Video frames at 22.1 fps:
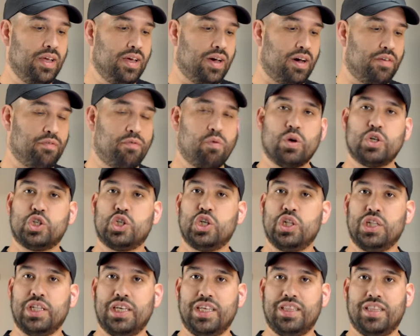
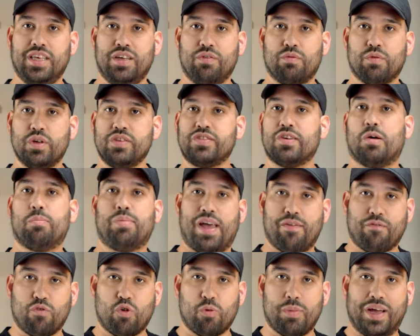Unfortunately, the resale
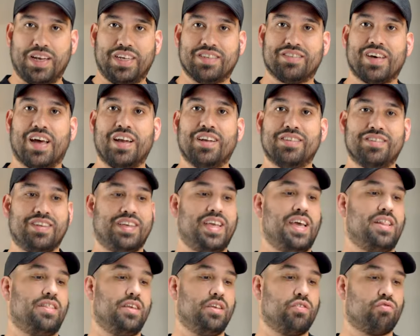platform I decided to
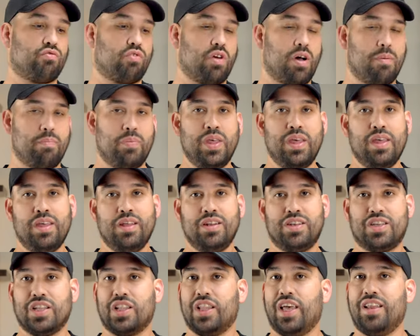get these from
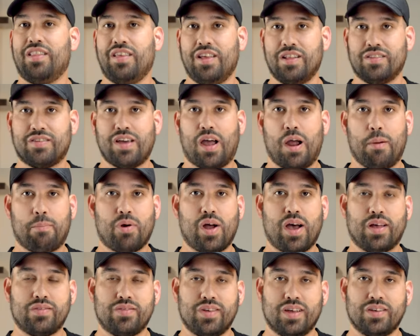delayed the entire
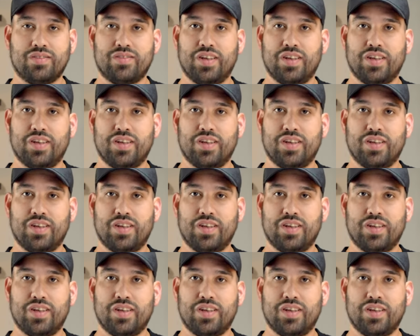process.